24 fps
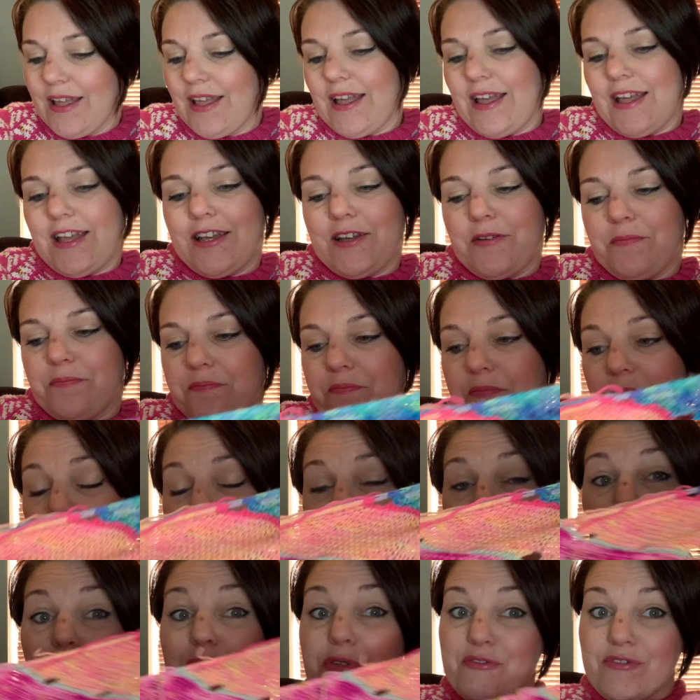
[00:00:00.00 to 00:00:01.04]
but
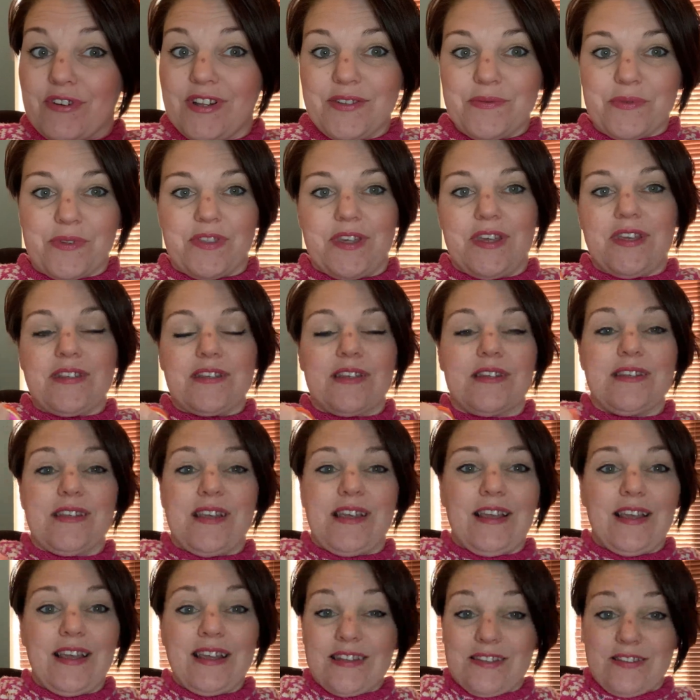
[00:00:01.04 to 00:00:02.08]
I'm thrilled with this because
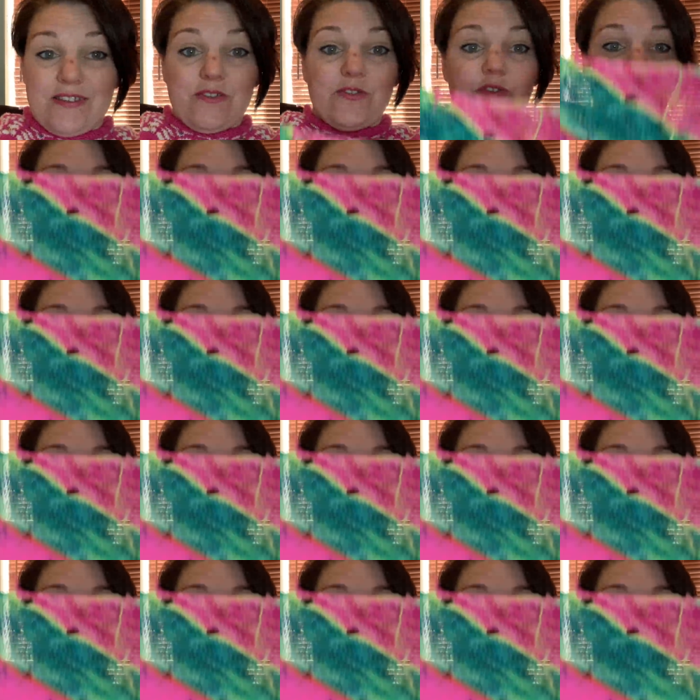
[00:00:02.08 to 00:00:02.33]
it's so